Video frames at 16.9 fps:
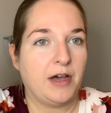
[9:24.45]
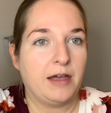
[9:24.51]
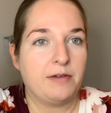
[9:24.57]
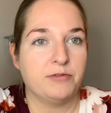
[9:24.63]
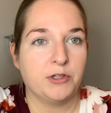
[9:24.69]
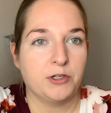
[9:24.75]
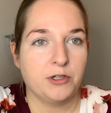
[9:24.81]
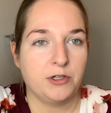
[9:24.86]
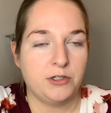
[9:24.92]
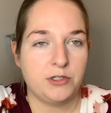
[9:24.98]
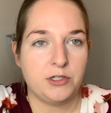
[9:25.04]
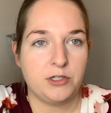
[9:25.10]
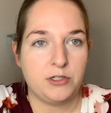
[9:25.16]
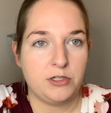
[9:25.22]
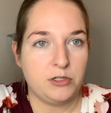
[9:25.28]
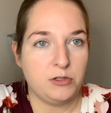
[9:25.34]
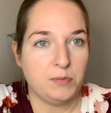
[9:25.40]
I've learned
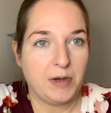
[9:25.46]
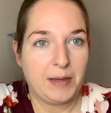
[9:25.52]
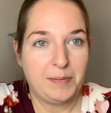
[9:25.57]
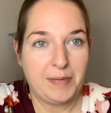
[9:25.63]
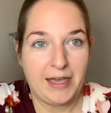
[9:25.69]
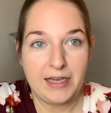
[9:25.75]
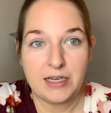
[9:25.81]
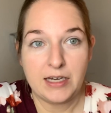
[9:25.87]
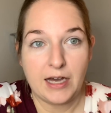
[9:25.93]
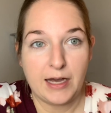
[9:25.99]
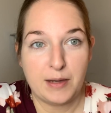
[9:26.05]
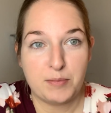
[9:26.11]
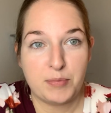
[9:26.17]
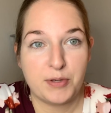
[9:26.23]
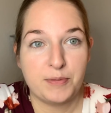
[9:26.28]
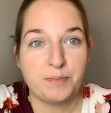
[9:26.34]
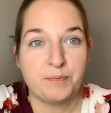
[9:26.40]
to do my
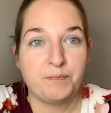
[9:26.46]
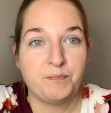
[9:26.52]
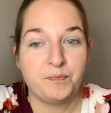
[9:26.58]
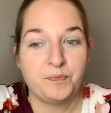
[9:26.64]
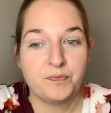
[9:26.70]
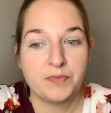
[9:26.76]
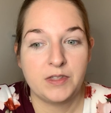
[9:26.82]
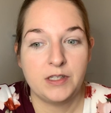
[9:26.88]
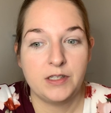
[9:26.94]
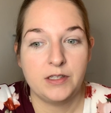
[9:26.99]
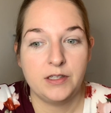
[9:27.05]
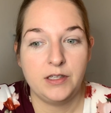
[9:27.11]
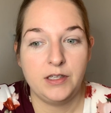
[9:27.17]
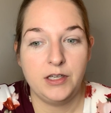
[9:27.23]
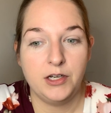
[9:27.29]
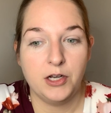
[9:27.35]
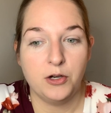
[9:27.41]
makeup,
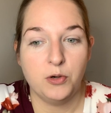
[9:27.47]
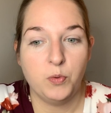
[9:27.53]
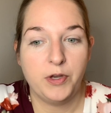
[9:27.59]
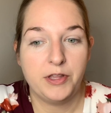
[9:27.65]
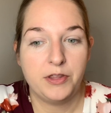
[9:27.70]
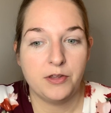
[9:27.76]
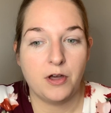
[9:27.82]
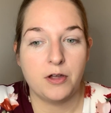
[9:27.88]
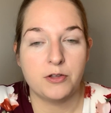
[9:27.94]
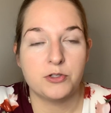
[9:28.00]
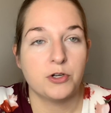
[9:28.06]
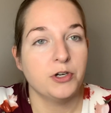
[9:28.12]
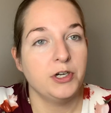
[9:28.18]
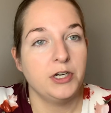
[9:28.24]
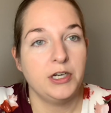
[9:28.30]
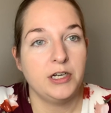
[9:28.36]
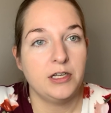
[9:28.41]
you know, with
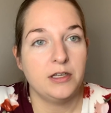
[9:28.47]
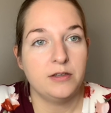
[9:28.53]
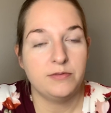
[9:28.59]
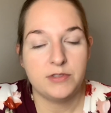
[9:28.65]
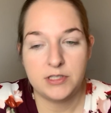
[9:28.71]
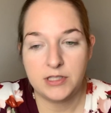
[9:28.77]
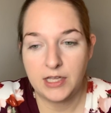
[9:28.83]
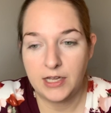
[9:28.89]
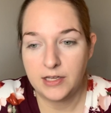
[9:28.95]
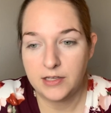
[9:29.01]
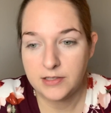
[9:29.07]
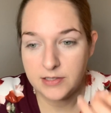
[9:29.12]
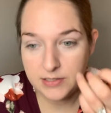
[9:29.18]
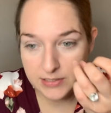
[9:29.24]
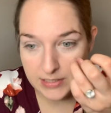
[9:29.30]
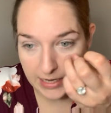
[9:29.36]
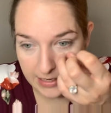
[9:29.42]
alternatives that
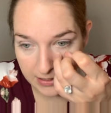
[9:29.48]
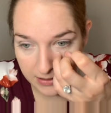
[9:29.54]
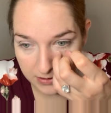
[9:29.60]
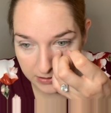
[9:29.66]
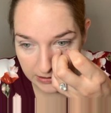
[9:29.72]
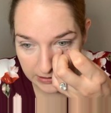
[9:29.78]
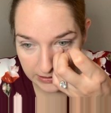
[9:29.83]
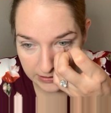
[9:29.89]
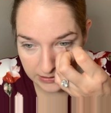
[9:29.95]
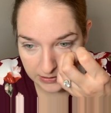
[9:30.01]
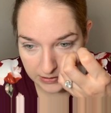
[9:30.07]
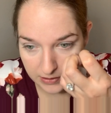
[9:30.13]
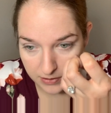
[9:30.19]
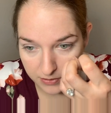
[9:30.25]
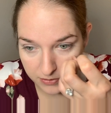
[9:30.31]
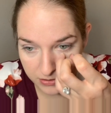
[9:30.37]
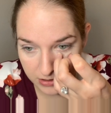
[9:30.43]
stay clean,
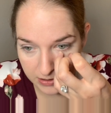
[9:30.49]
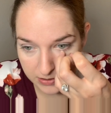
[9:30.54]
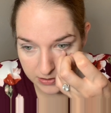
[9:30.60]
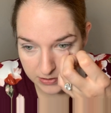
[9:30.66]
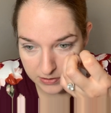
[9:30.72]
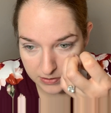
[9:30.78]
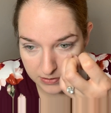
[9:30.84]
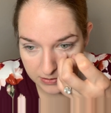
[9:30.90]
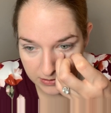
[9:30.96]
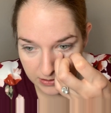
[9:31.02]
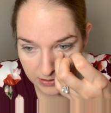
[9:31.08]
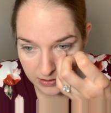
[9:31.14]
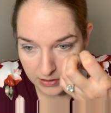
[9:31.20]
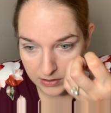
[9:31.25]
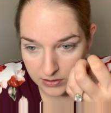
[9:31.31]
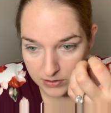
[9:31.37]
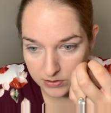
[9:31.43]
that are just
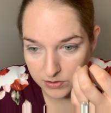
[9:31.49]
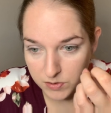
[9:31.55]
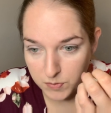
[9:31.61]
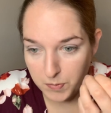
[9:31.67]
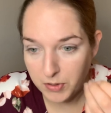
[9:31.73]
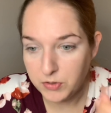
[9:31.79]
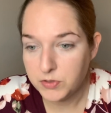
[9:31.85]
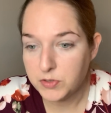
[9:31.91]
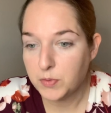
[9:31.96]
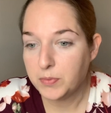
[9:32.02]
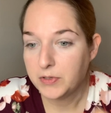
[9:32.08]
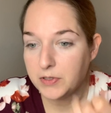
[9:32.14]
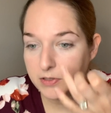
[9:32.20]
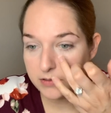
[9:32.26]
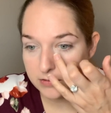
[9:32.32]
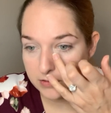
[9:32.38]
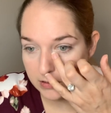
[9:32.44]

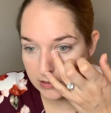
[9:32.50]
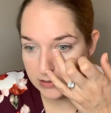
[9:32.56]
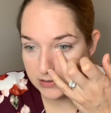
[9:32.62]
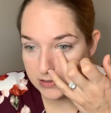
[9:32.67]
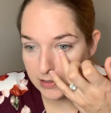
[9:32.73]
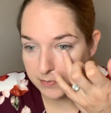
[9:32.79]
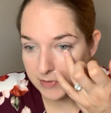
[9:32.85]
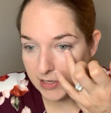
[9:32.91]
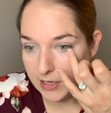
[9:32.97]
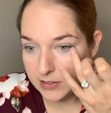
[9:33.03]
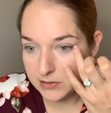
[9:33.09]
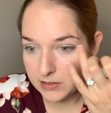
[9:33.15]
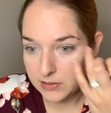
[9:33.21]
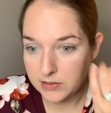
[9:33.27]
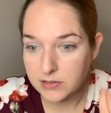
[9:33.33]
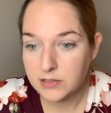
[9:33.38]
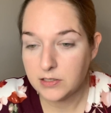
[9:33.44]
disposable in some
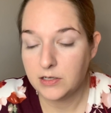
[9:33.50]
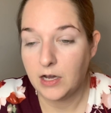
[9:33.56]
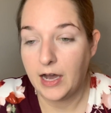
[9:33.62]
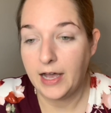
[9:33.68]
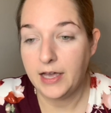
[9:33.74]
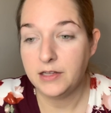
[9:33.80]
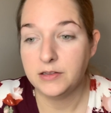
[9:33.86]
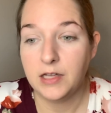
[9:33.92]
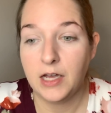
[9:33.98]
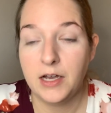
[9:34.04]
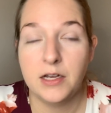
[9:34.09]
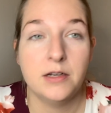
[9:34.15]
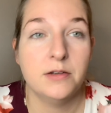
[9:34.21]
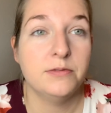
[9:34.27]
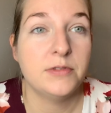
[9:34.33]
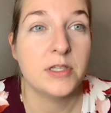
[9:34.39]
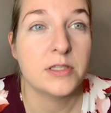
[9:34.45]
cases. I
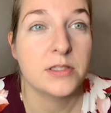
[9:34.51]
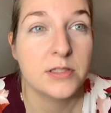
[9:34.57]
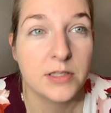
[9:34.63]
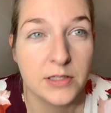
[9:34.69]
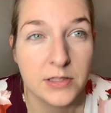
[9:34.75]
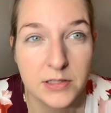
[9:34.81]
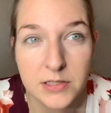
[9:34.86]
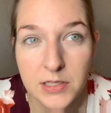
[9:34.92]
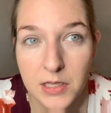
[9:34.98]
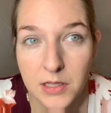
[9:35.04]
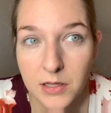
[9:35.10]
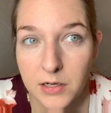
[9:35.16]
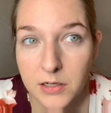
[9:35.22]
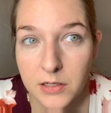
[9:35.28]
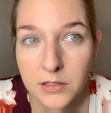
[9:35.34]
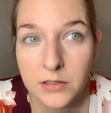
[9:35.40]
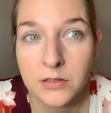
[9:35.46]
love this
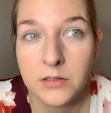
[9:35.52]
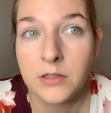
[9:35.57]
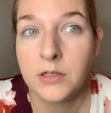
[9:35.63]
concealer.